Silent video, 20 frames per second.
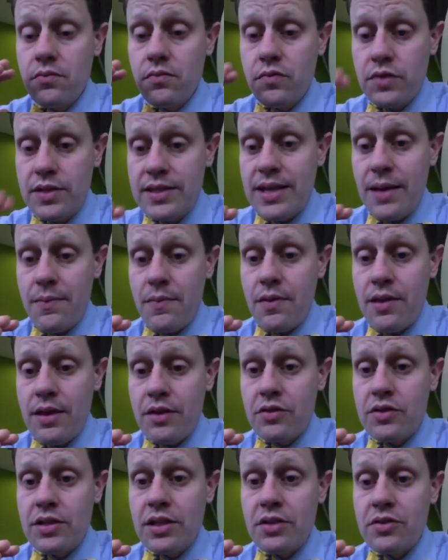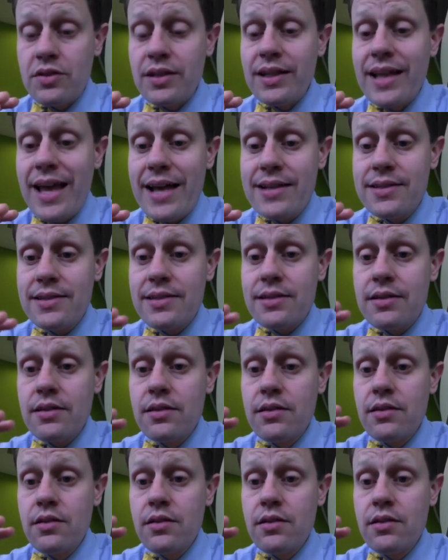recept- there's there's less